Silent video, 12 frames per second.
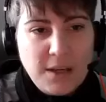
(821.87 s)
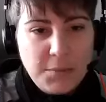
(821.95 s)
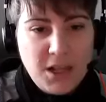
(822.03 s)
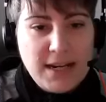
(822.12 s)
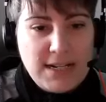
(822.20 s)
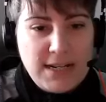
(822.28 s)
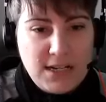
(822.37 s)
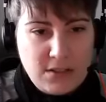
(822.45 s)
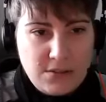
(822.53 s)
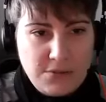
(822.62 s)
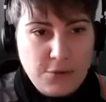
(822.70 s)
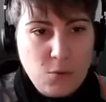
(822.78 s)
apply
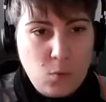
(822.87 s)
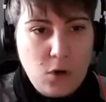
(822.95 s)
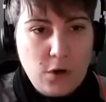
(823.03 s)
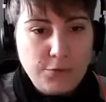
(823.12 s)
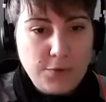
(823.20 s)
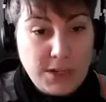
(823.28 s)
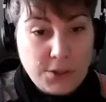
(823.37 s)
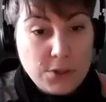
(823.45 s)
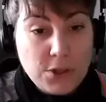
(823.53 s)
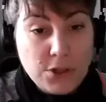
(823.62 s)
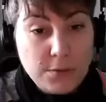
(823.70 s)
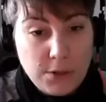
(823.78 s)
data from one
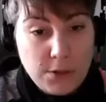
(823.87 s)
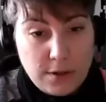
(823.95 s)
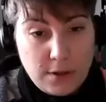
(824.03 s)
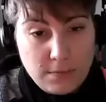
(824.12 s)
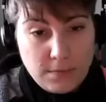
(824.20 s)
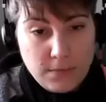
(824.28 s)
region to another?